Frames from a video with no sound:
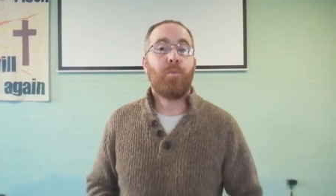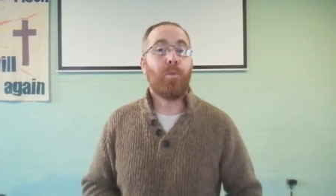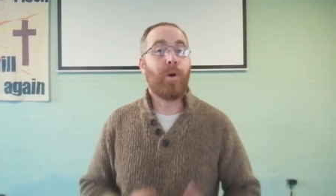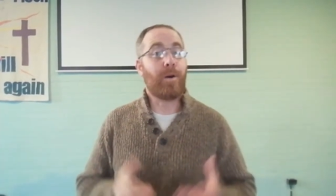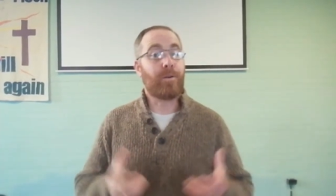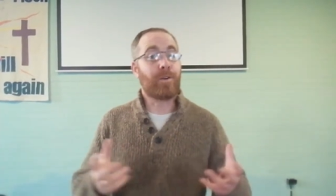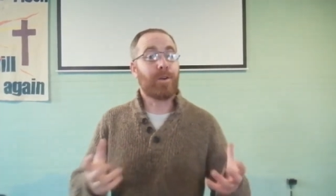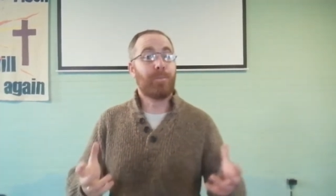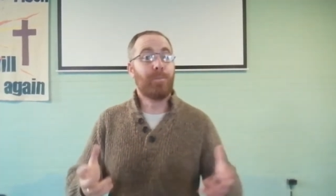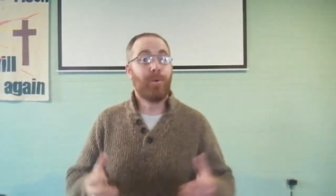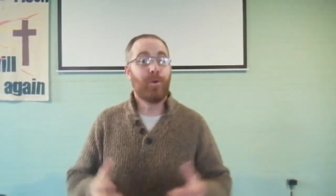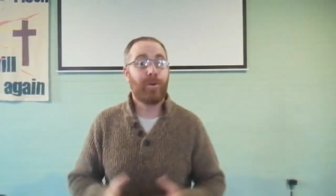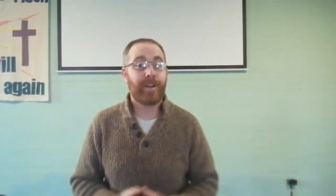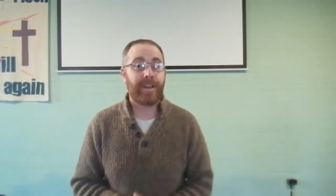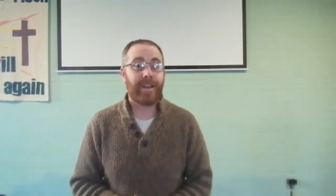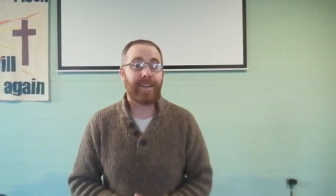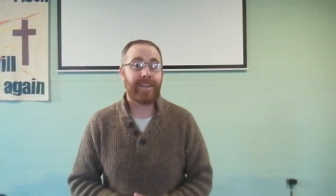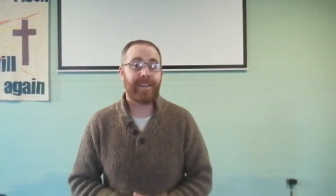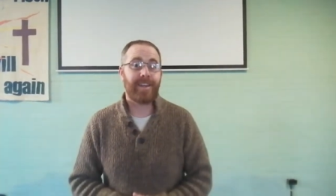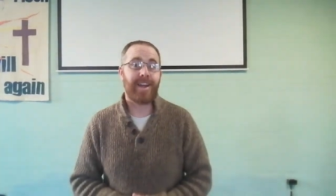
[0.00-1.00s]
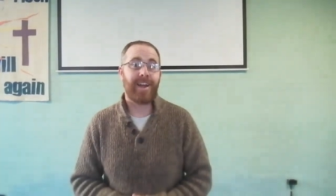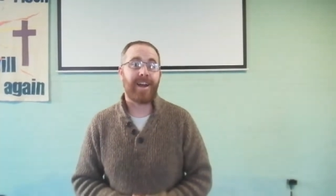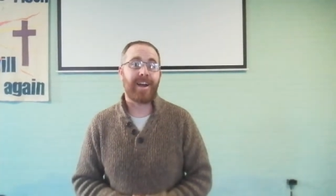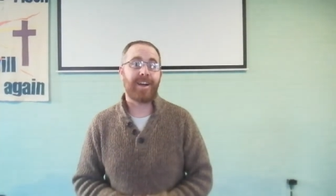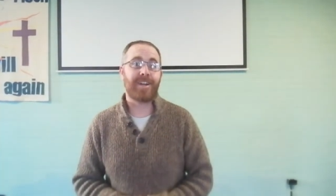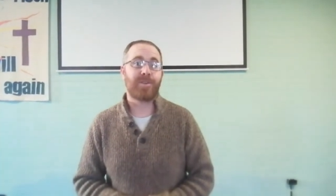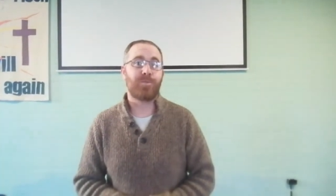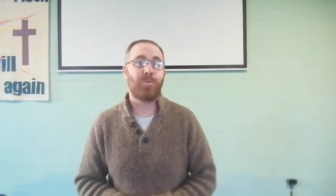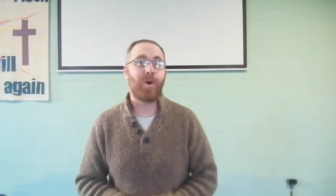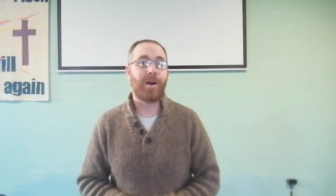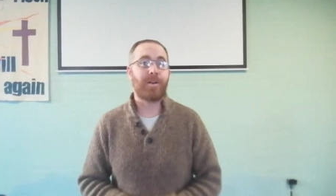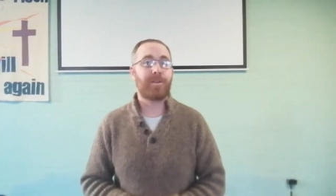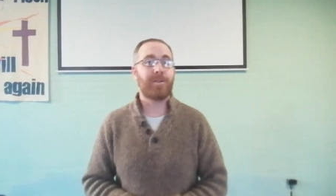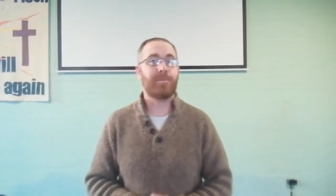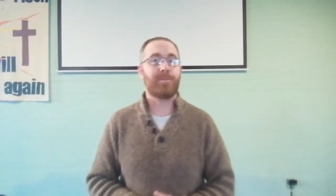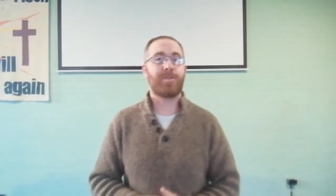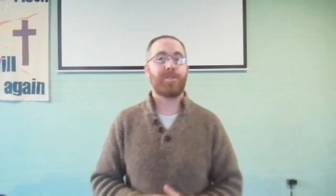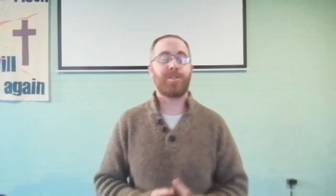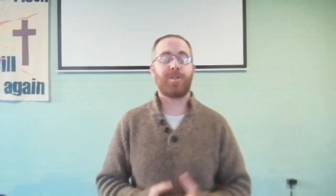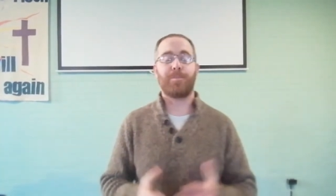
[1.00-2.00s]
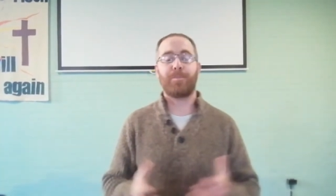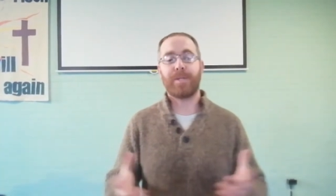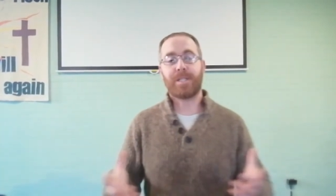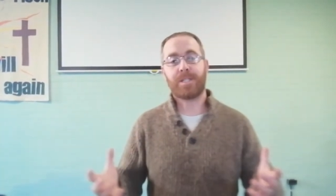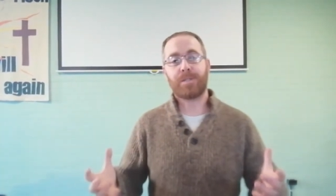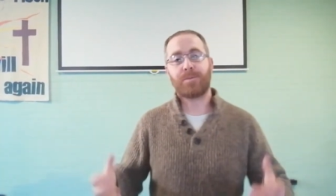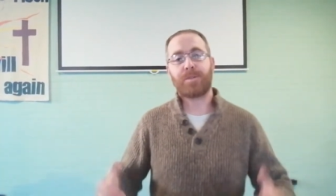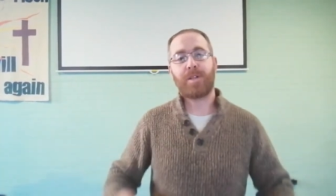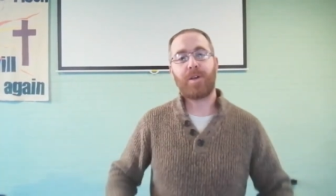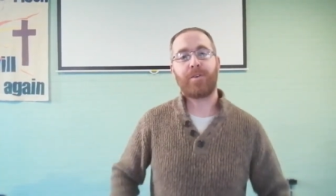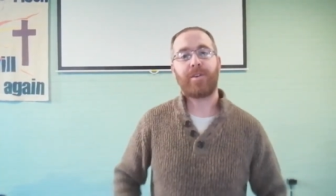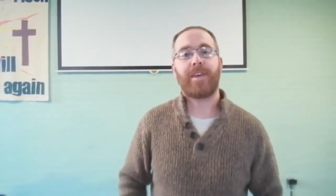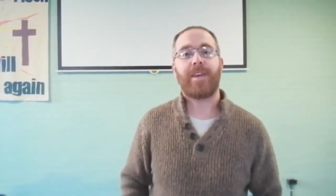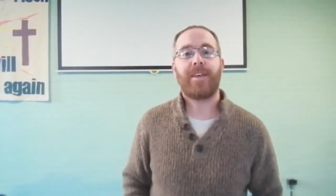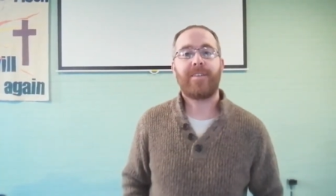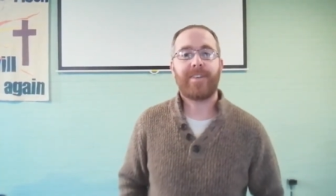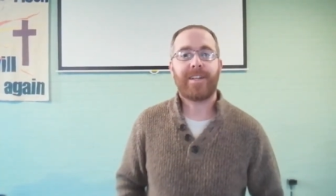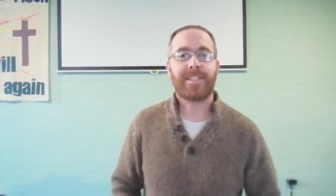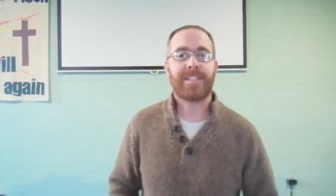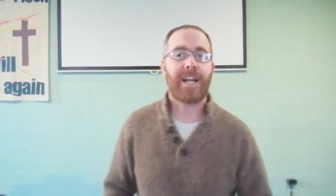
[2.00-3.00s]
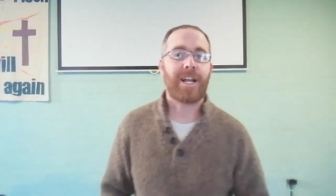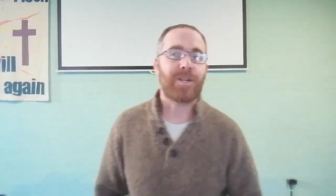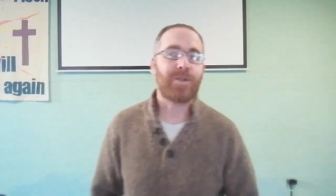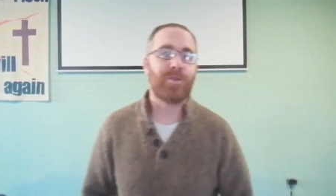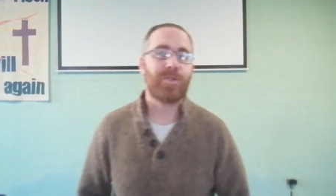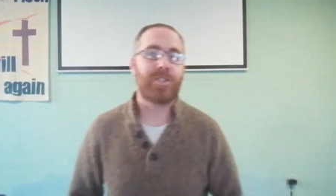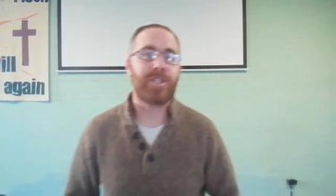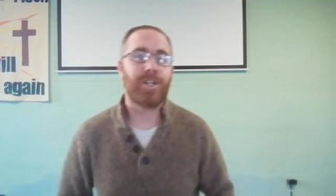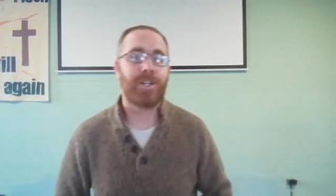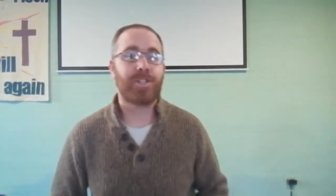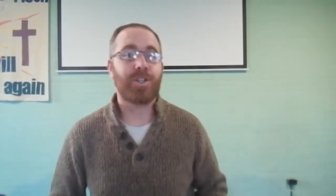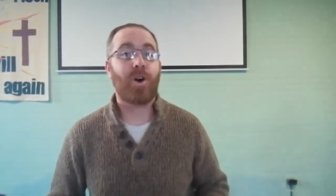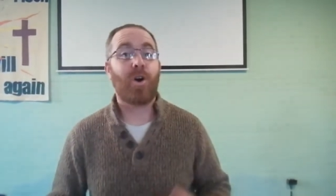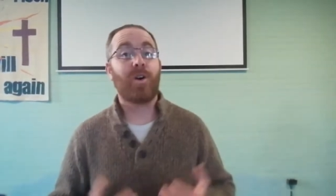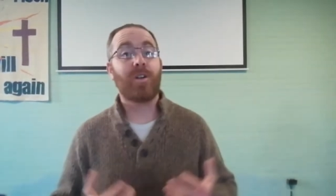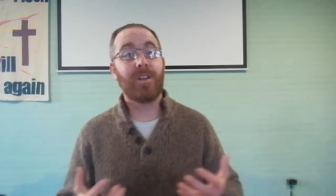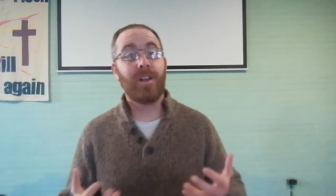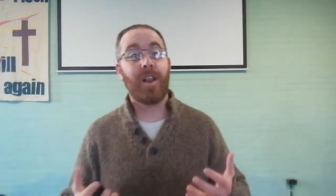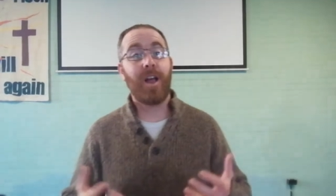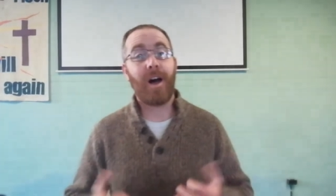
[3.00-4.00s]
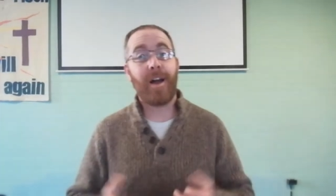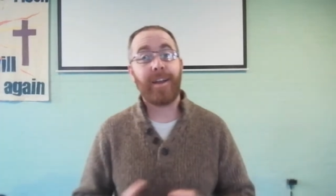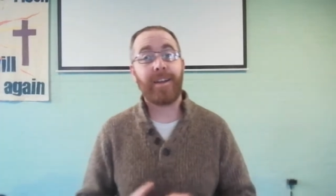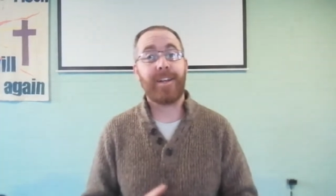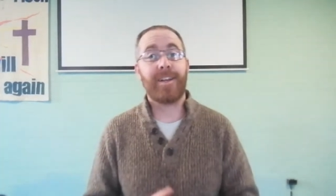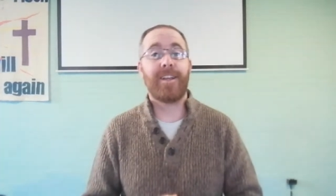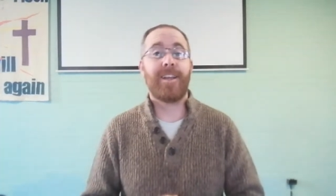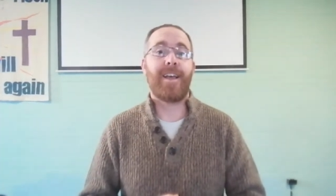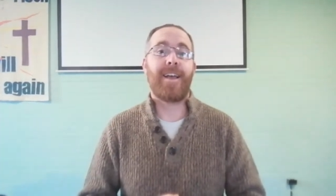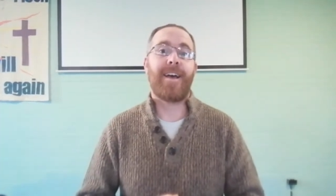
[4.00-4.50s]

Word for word: Well, good morning and welcome to Bishopstoke Evangelical Church Online